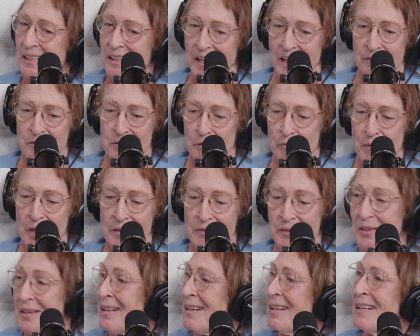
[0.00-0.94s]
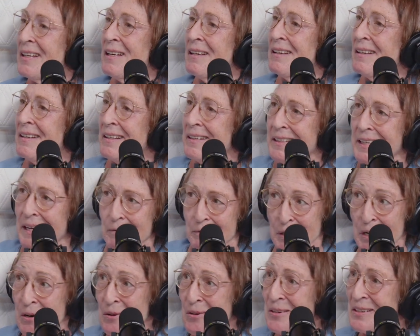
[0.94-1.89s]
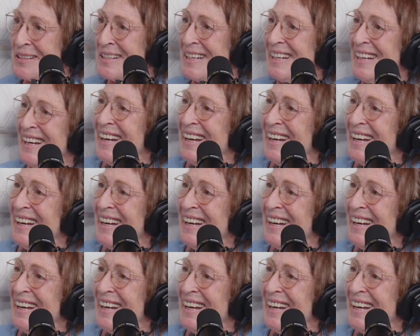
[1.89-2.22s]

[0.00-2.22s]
After a month, he kept going.